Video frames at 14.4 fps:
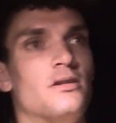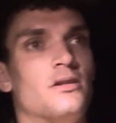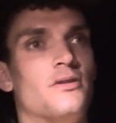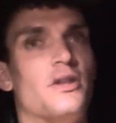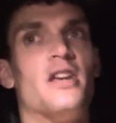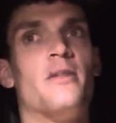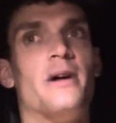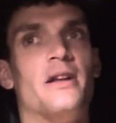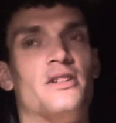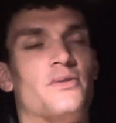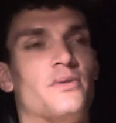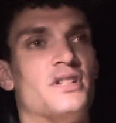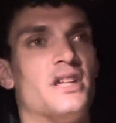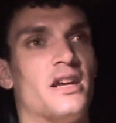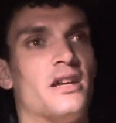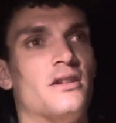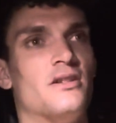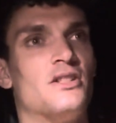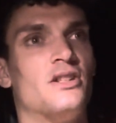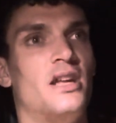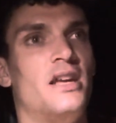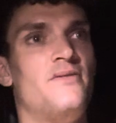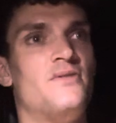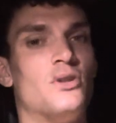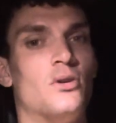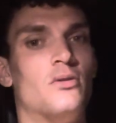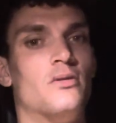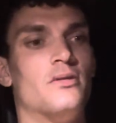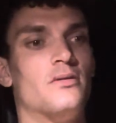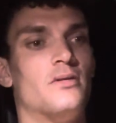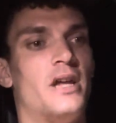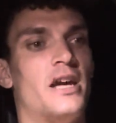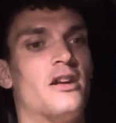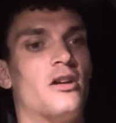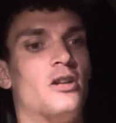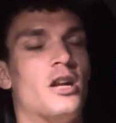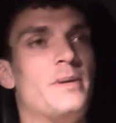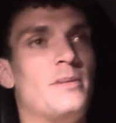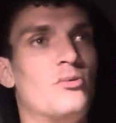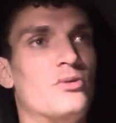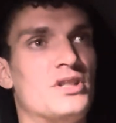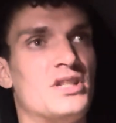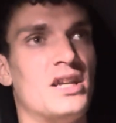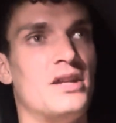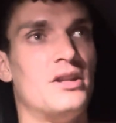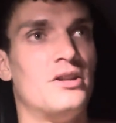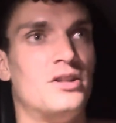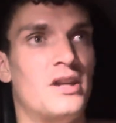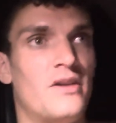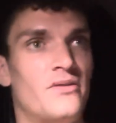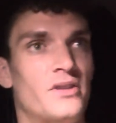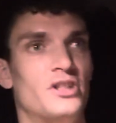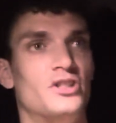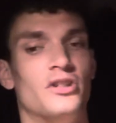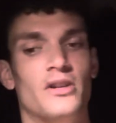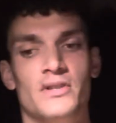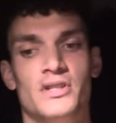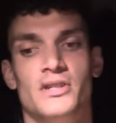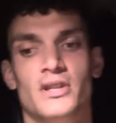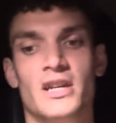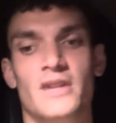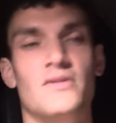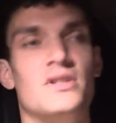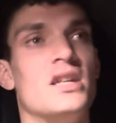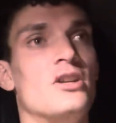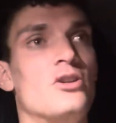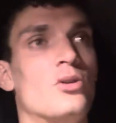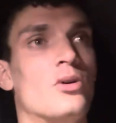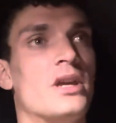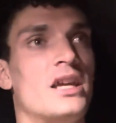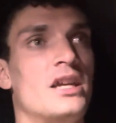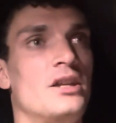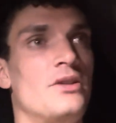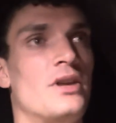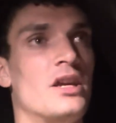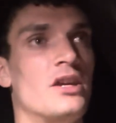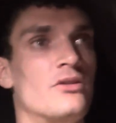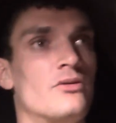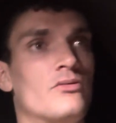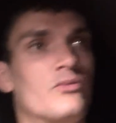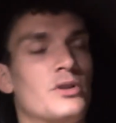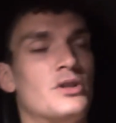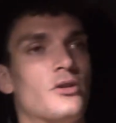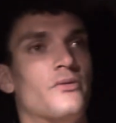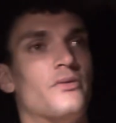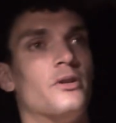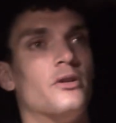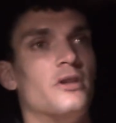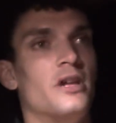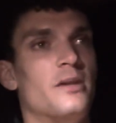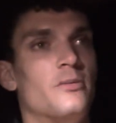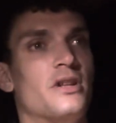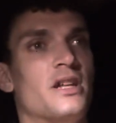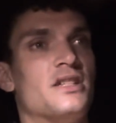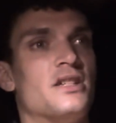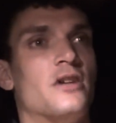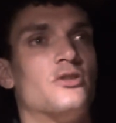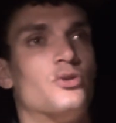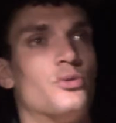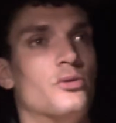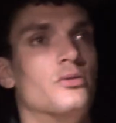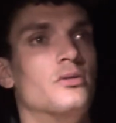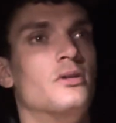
Think about this for a second. Slaves don't, like, a lot of people would say that the definition of a slave is that you don't get anything in return for your labor. That's not true.